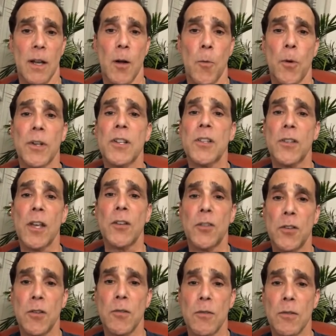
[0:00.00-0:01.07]
I want to say
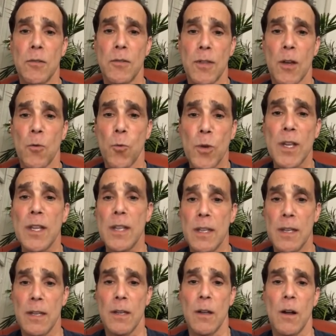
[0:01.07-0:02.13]
to you that we
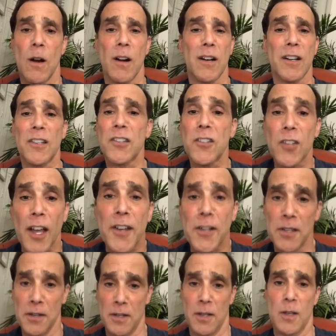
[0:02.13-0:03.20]
are
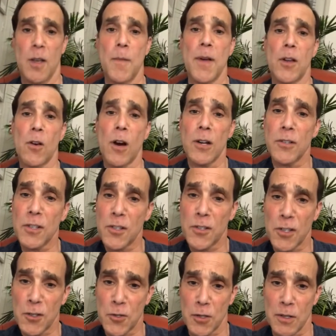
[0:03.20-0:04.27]
excited about our
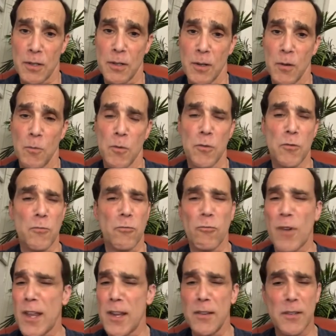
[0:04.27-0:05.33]
decision with
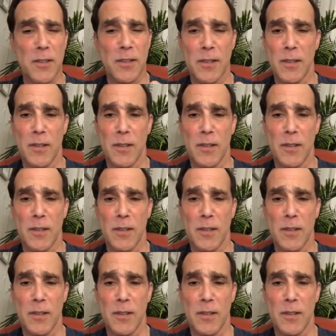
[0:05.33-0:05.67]
great